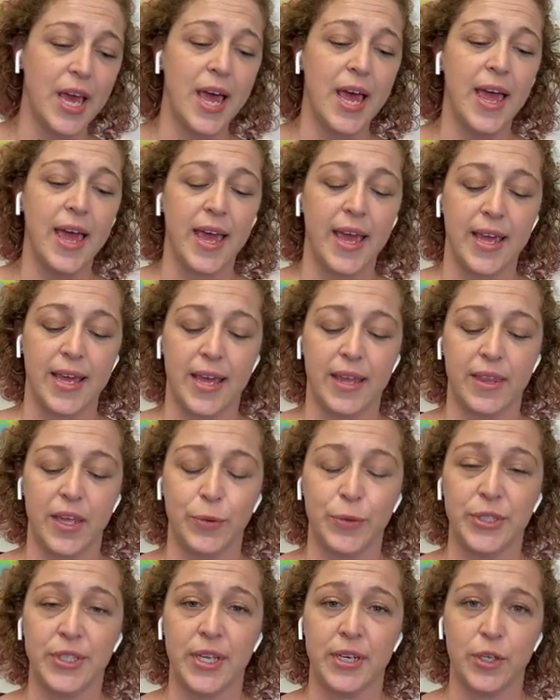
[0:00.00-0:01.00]
And they
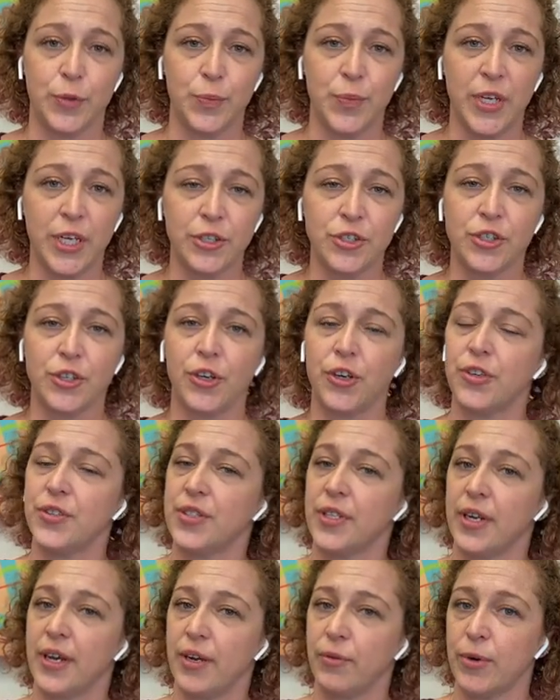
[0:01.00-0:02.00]
would send in pictures,
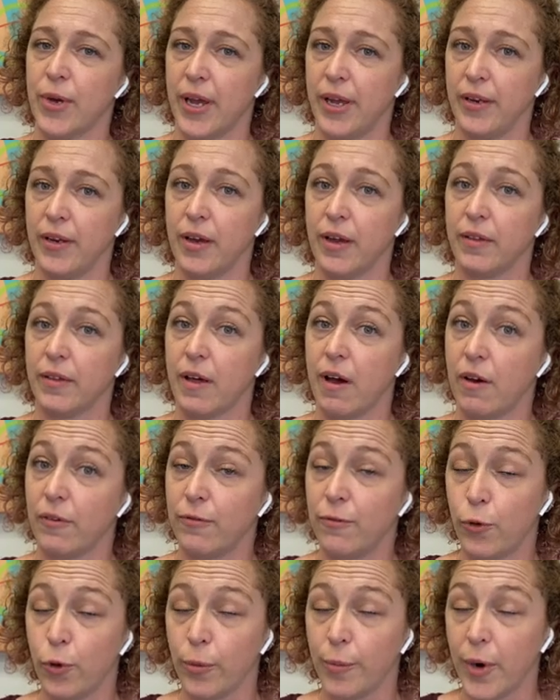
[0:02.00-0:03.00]
and I'd write a long
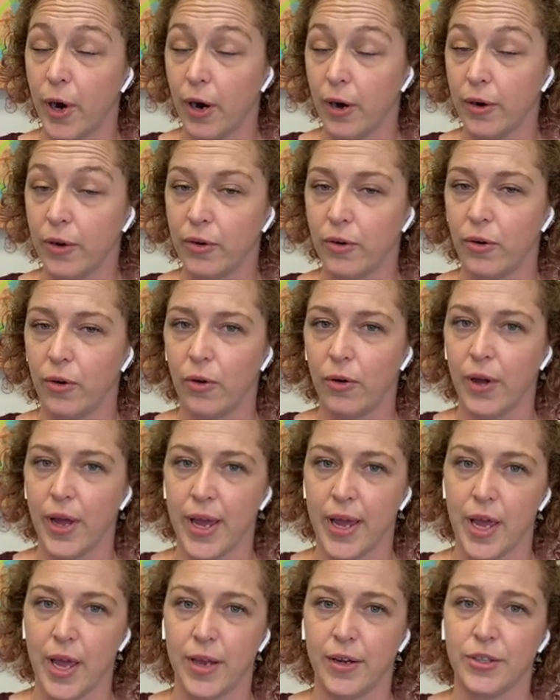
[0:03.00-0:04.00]
form article
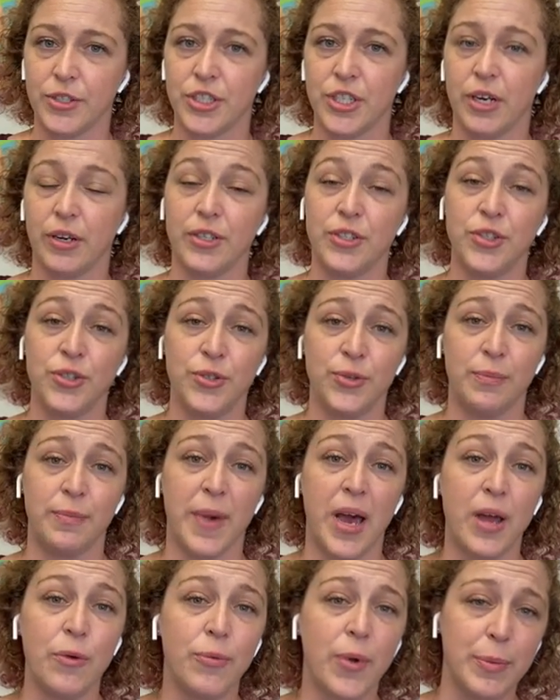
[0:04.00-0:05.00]
and share it to
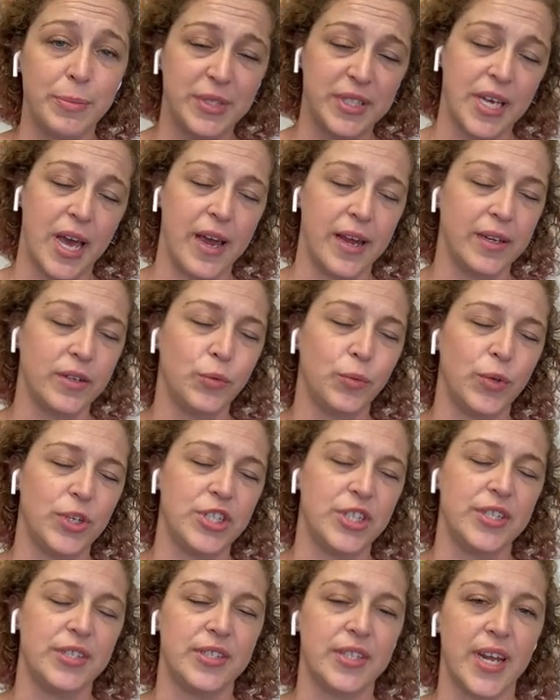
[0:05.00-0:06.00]
my website, which
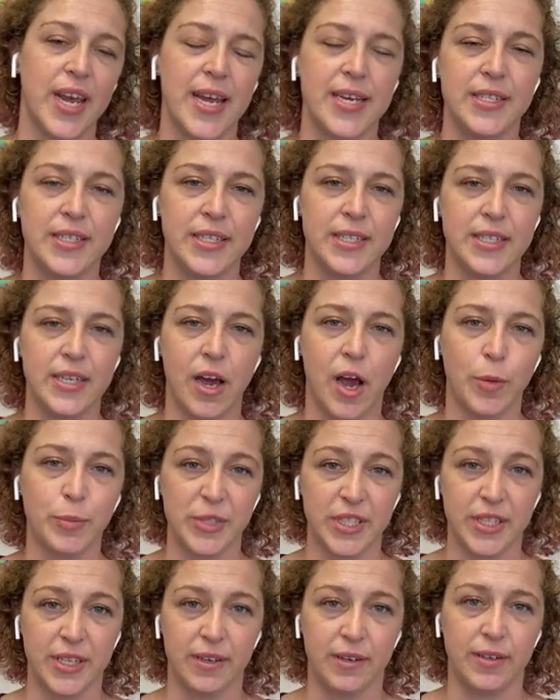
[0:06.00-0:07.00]
is
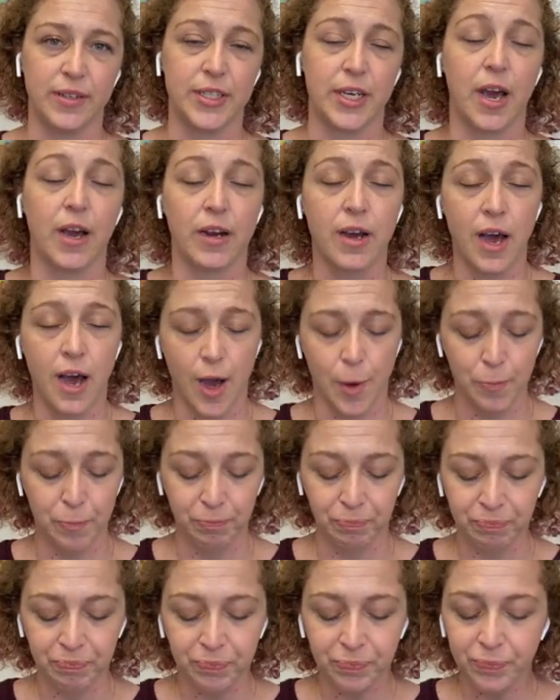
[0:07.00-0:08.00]
ktthompson.com.
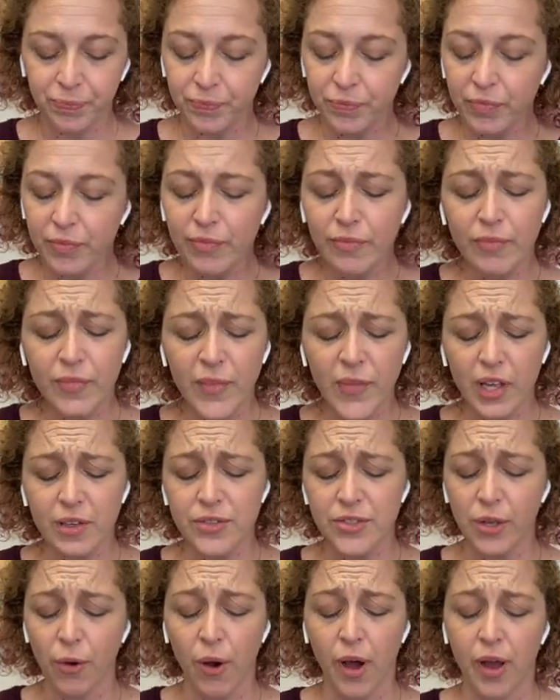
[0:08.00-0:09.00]

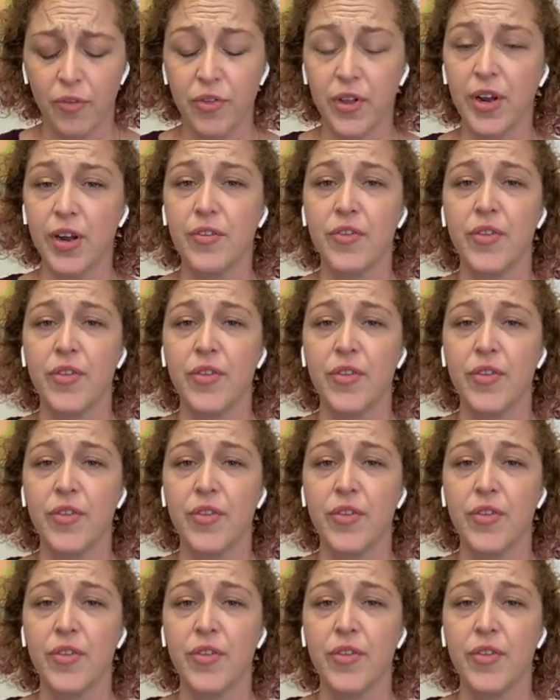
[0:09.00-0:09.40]
So on there,